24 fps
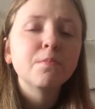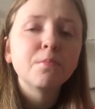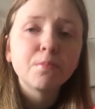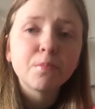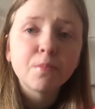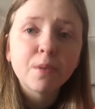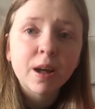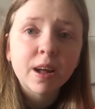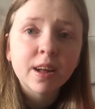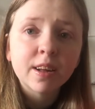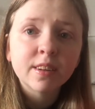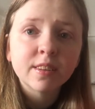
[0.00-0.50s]

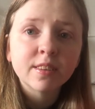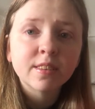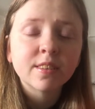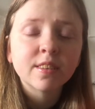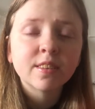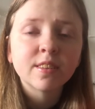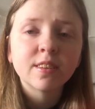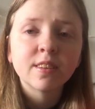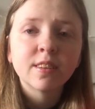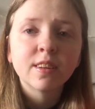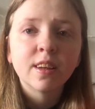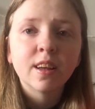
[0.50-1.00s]

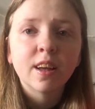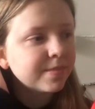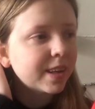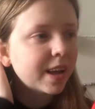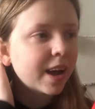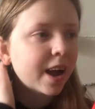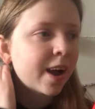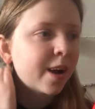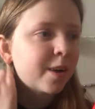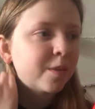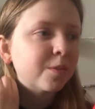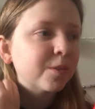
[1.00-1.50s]
but
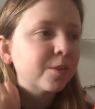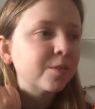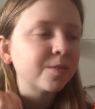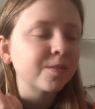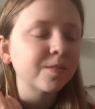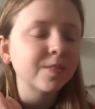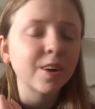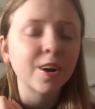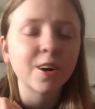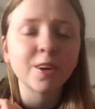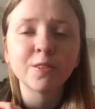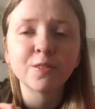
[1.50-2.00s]
I
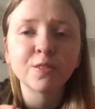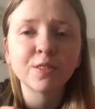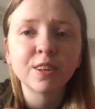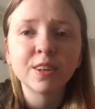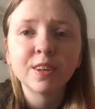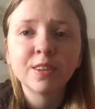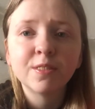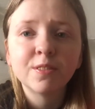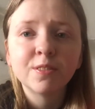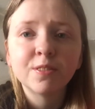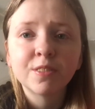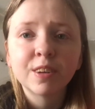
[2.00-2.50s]
will
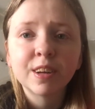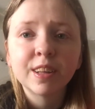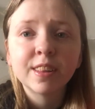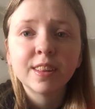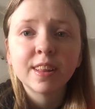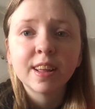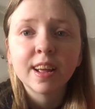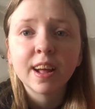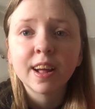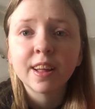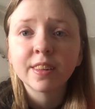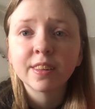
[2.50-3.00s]
hopefully read
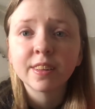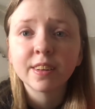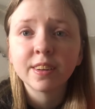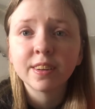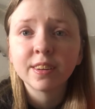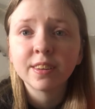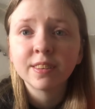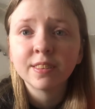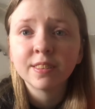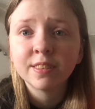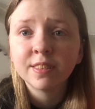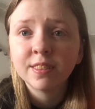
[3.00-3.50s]
the
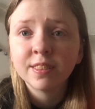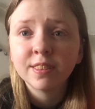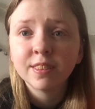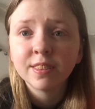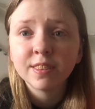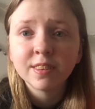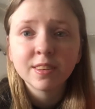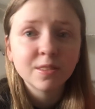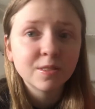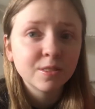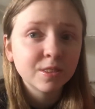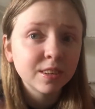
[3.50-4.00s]
other
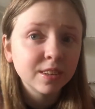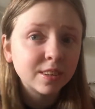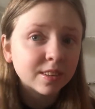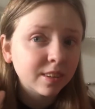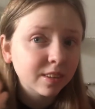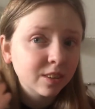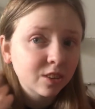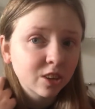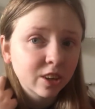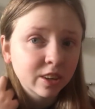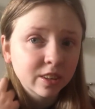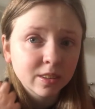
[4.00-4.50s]
Tiffany
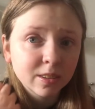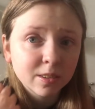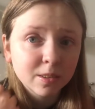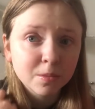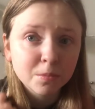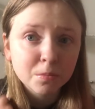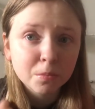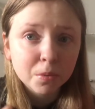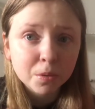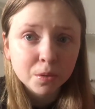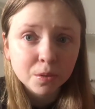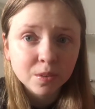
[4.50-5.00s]
D.
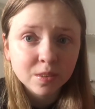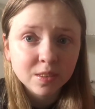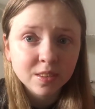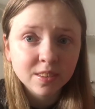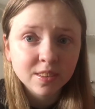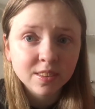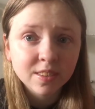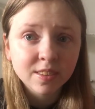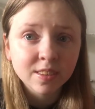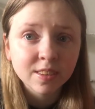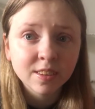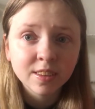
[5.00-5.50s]
Jackson
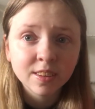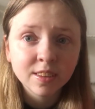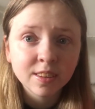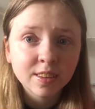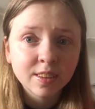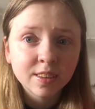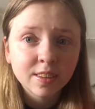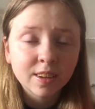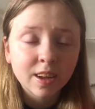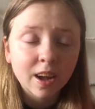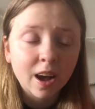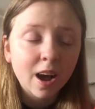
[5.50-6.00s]
books
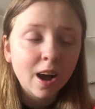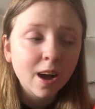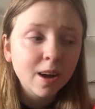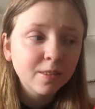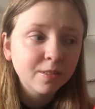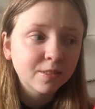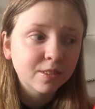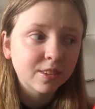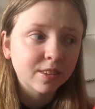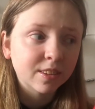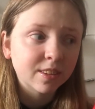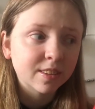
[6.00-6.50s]

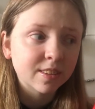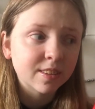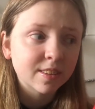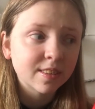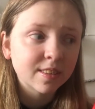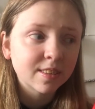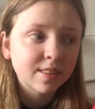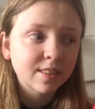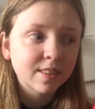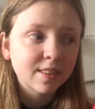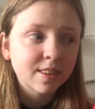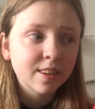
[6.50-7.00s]
after
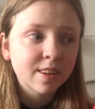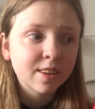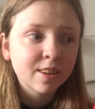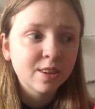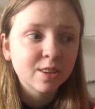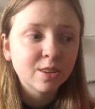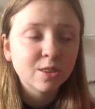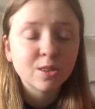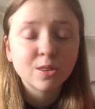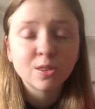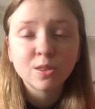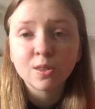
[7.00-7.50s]
this.
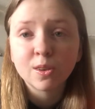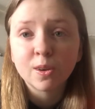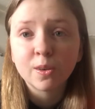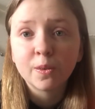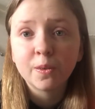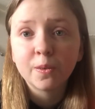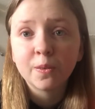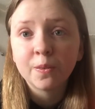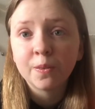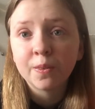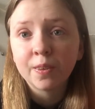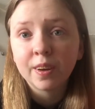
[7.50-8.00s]

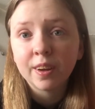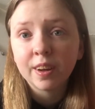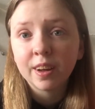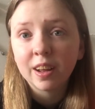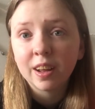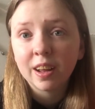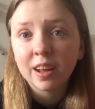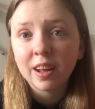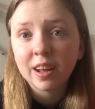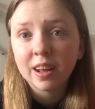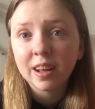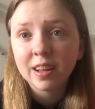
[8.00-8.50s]
So,
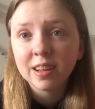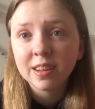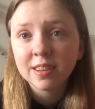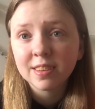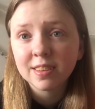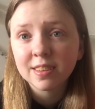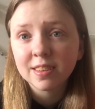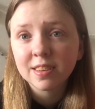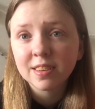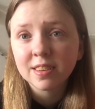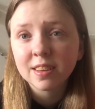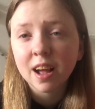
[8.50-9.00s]

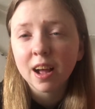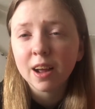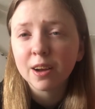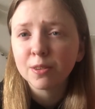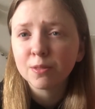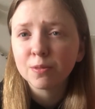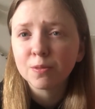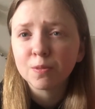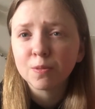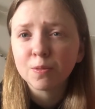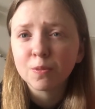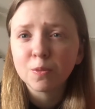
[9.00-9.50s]
it's kind
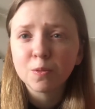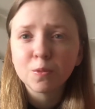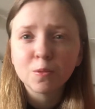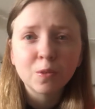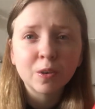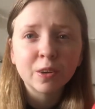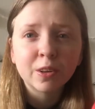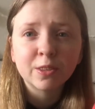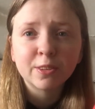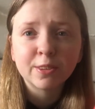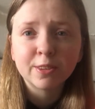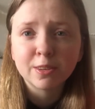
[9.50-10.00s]
of
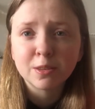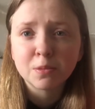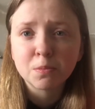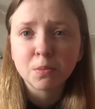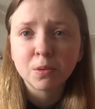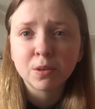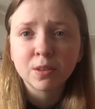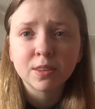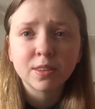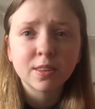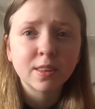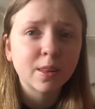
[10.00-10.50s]
one of those
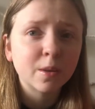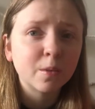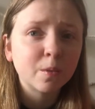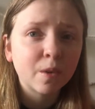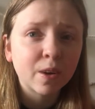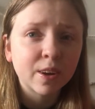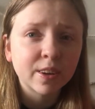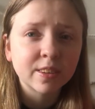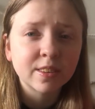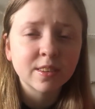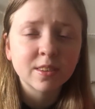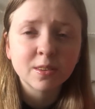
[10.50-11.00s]
books that
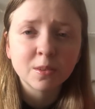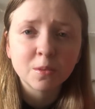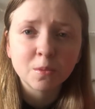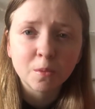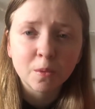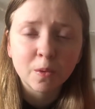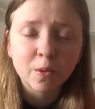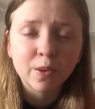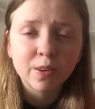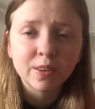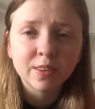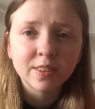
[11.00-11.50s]
works
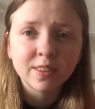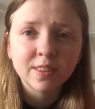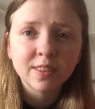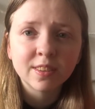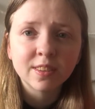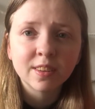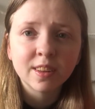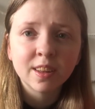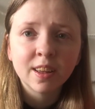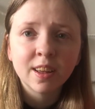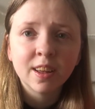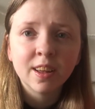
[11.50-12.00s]
towards